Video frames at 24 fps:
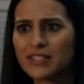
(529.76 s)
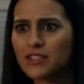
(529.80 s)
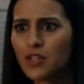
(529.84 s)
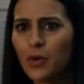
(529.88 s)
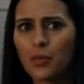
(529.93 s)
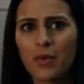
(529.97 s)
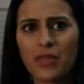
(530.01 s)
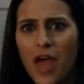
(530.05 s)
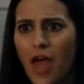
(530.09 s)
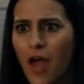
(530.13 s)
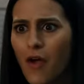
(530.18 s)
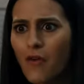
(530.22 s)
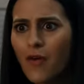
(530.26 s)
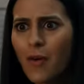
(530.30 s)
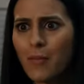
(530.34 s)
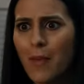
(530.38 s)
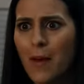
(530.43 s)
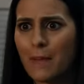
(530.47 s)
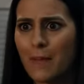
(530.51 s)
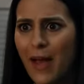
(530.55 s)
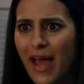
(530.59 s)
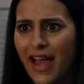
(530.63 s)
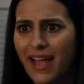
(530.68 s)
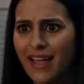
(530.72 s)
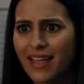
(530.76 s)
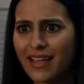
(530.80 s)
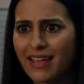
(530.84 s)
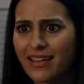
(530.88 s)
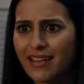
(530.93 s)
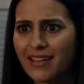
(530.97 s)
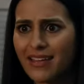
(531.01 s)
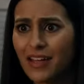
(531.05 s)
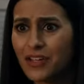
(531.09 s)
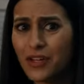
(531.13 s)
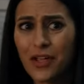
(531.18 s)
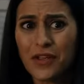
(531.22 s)
up with her on my back?
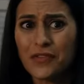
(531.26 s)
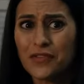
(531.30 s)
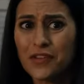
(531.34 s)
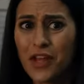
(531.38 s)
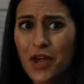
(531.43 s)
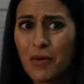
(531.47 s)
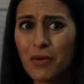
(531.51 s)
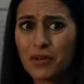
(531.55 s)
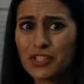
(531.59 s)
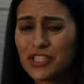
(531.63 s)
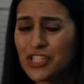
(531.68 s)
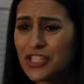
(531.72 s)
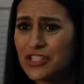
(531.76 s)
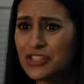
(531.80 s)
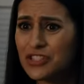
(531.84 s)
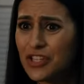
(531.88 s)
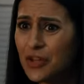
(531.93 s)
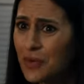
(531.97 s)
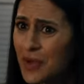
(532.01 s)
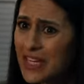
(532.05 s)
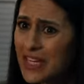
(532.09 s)
I don't even know what she's doing